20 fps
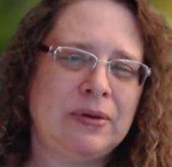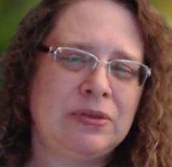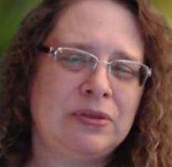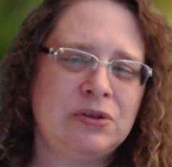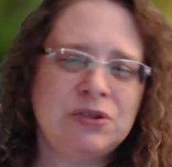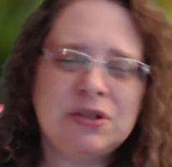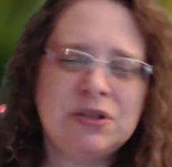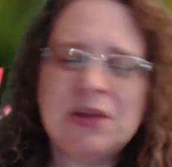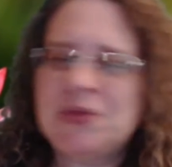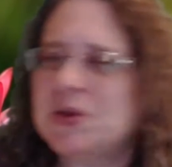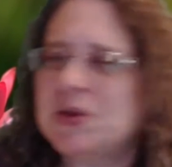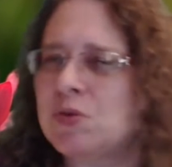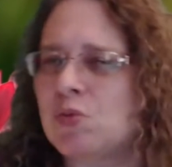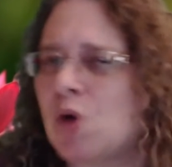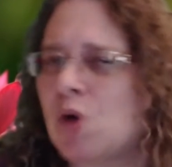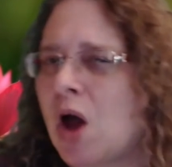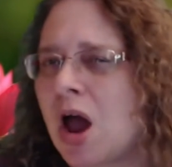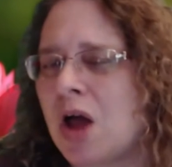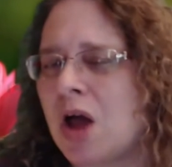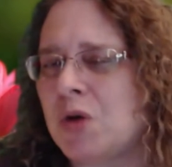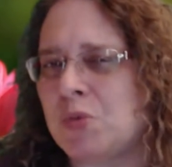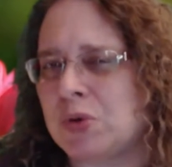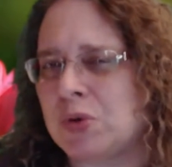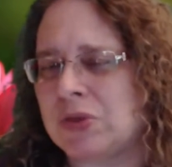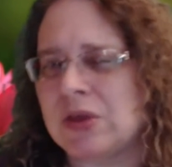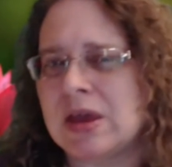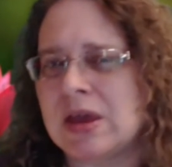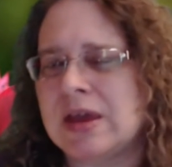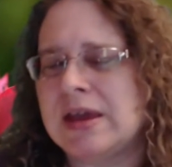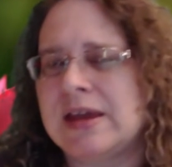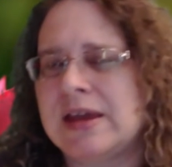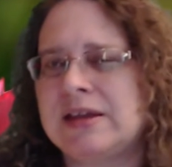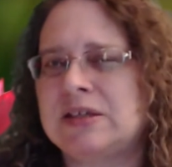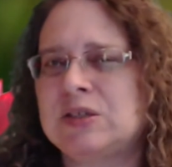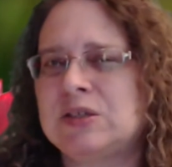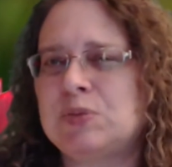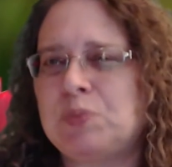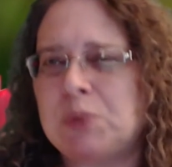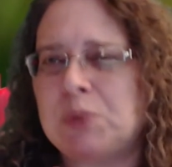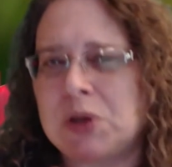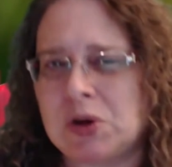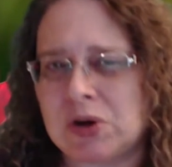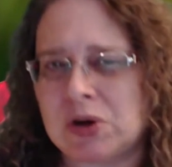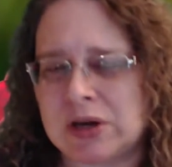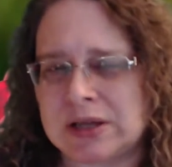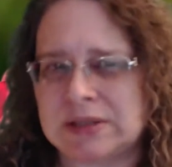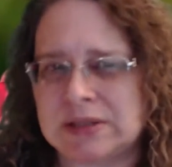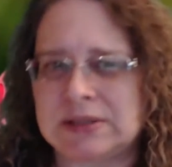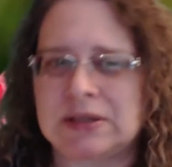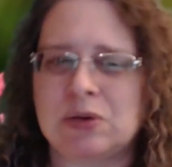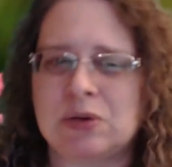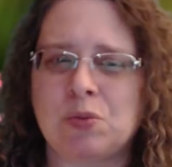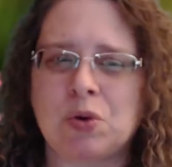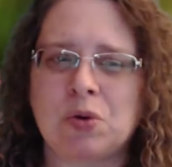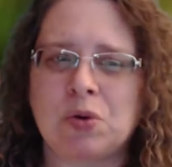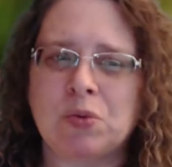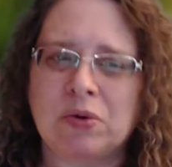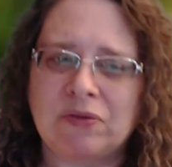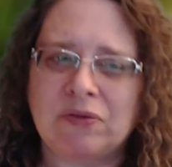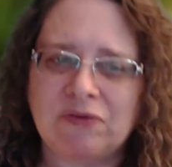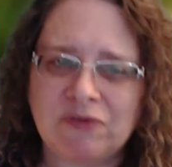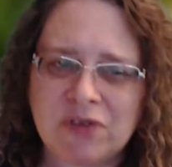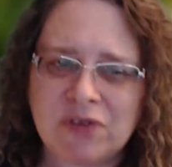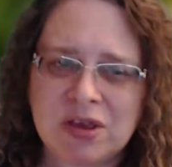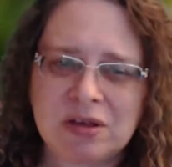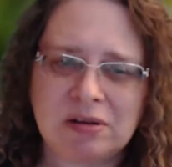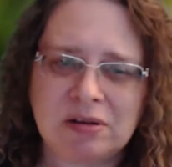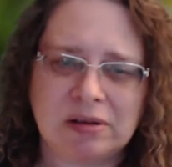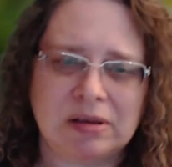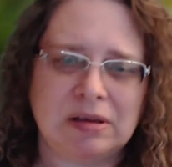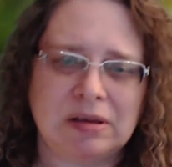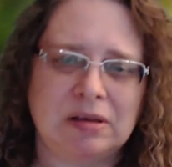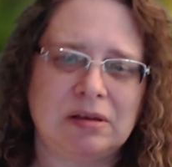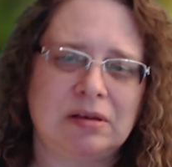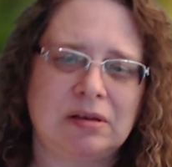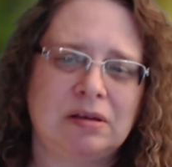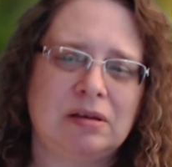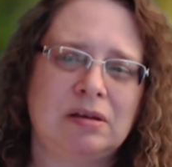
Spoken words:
There's nothing wrong with experiencing what we're feeling.